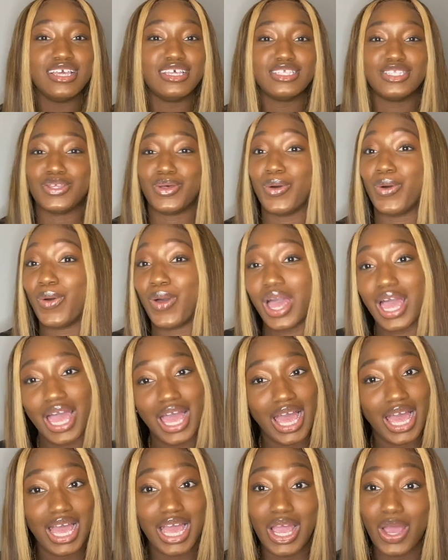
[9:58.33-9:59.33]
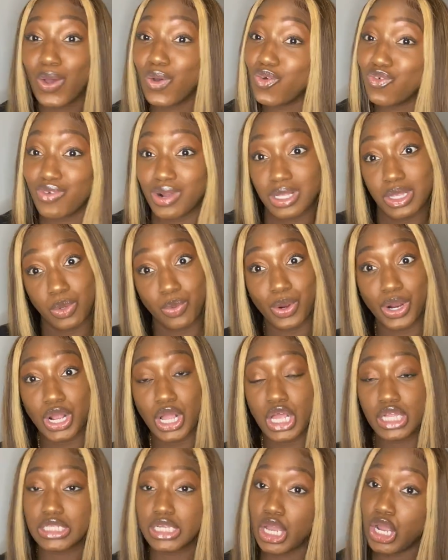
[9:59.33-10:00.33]
So who run the
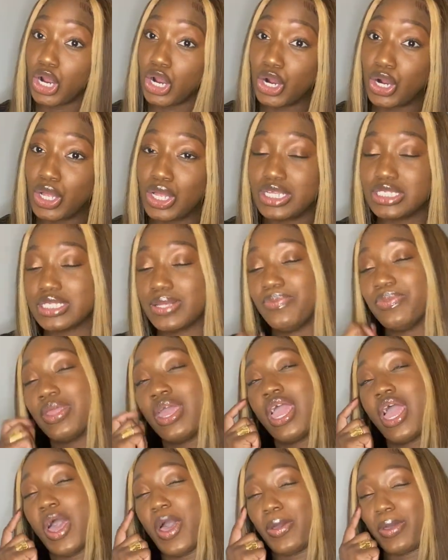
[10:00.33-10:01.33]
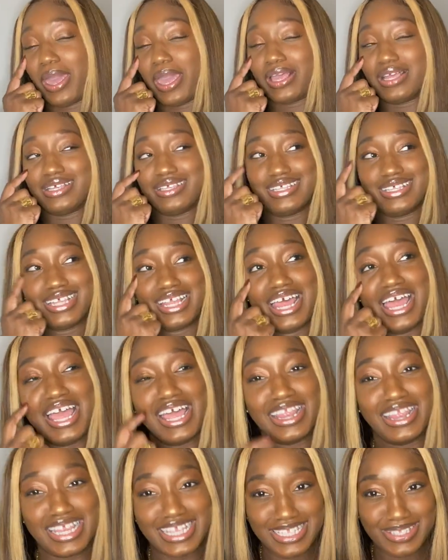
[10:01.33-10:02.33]
world? Girls. Okay,
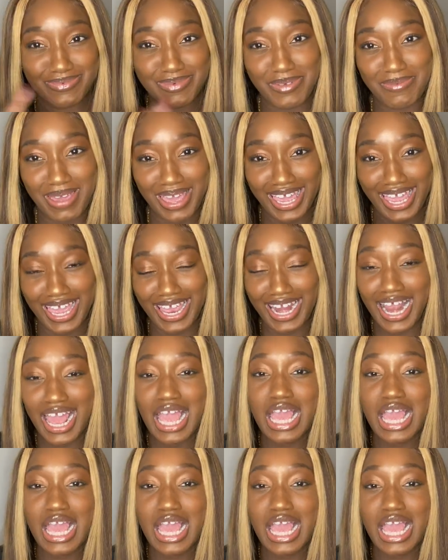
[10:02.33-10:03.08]
let's go back in.